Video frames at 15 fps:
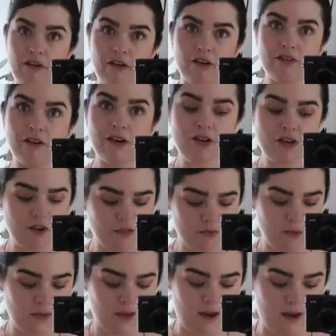Very, very chuffed
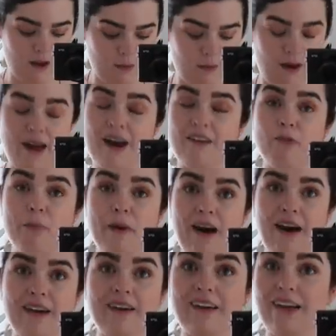with it. I have a
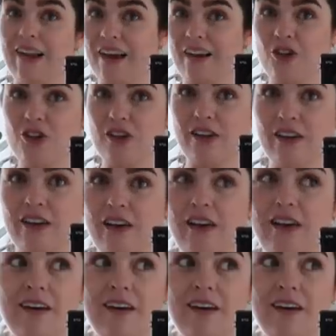bag collection